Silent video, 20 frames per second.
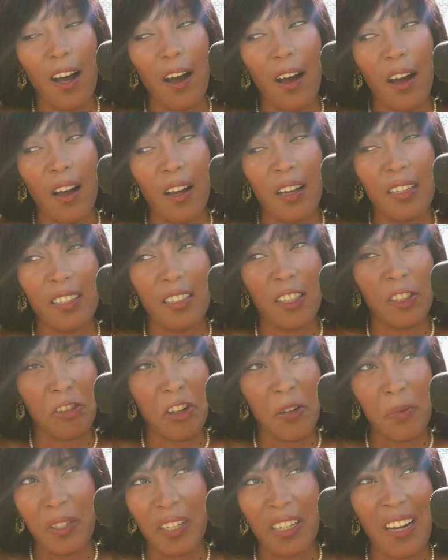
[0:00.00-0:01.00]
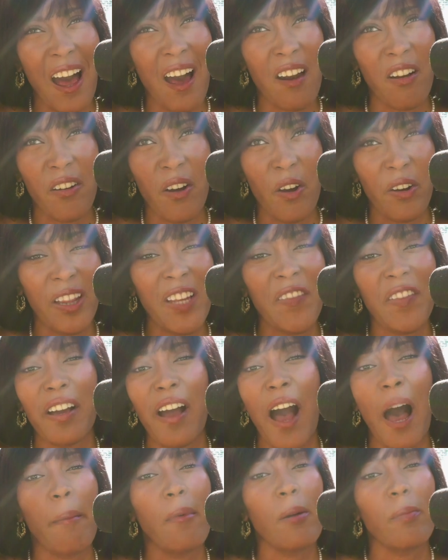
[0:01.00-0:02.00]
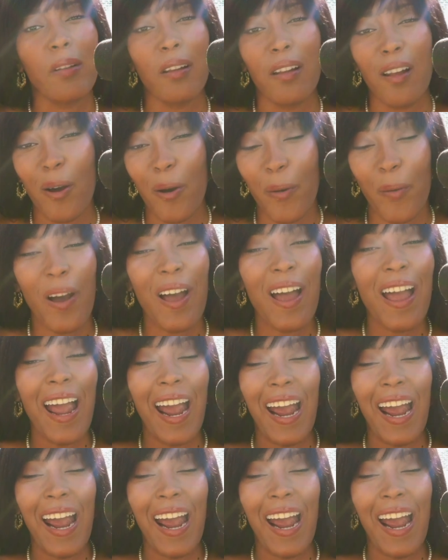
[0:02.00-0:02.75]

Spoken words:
Is a description? I don't know. Leave a comment below